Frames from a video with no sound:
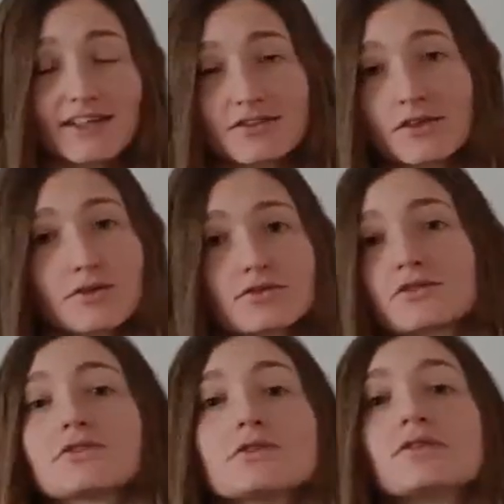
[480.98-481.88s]
as
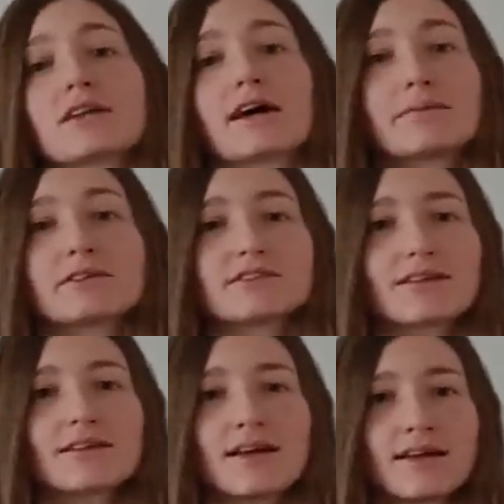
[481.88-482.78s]
those 2 climbers
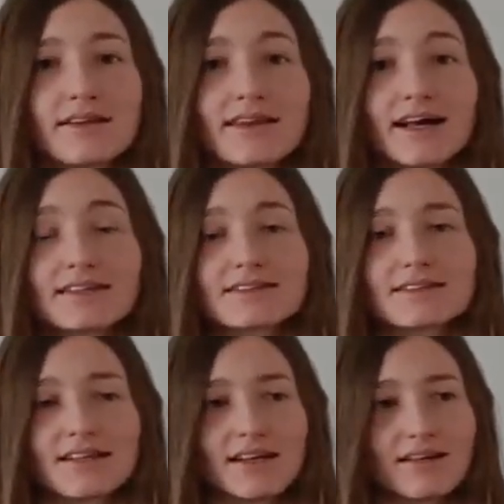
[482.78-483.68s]
that
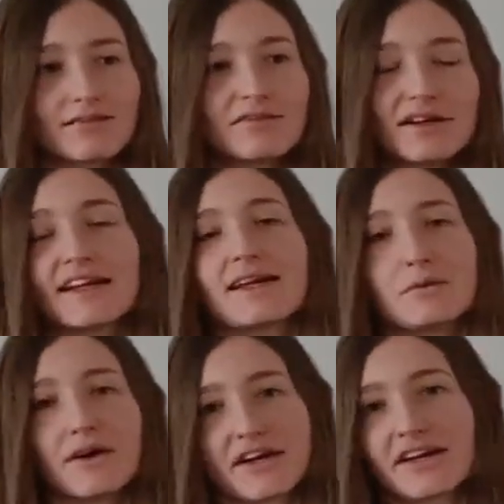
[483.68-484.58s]

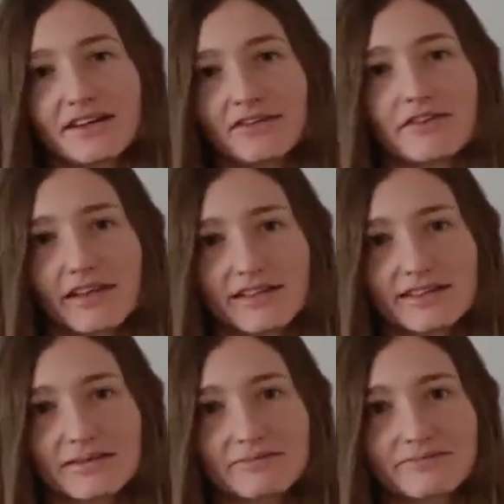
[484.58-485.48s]
really were into
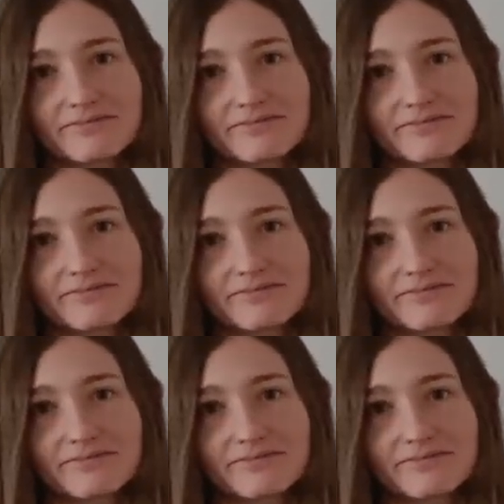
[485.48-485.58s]
this.